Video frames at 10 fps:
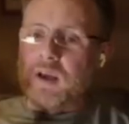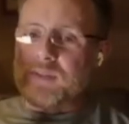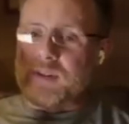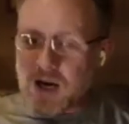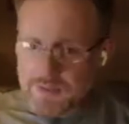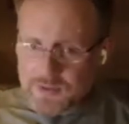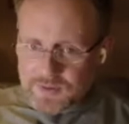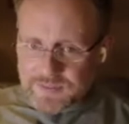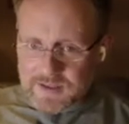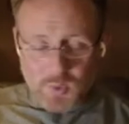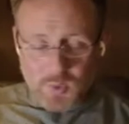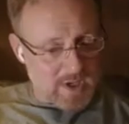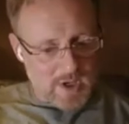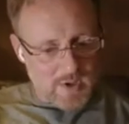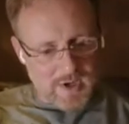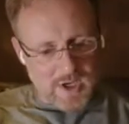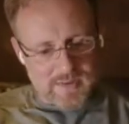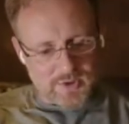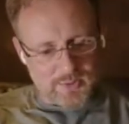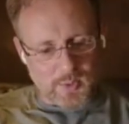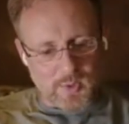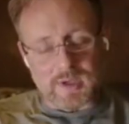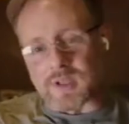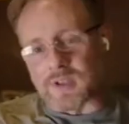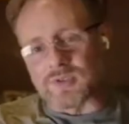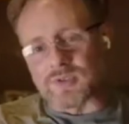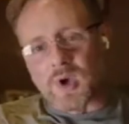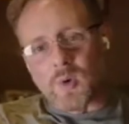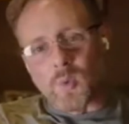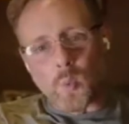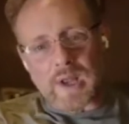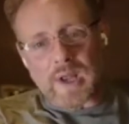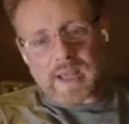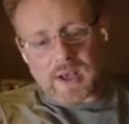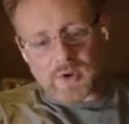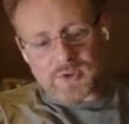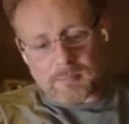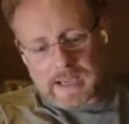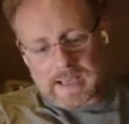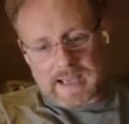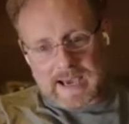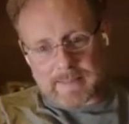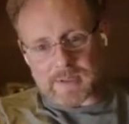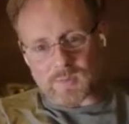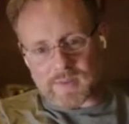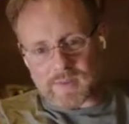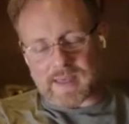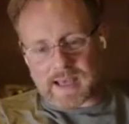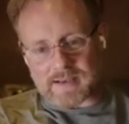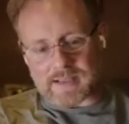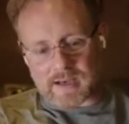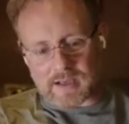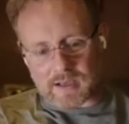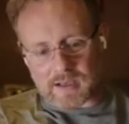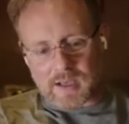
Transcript: The other thing that we don't know at this point is what else might happen with that data.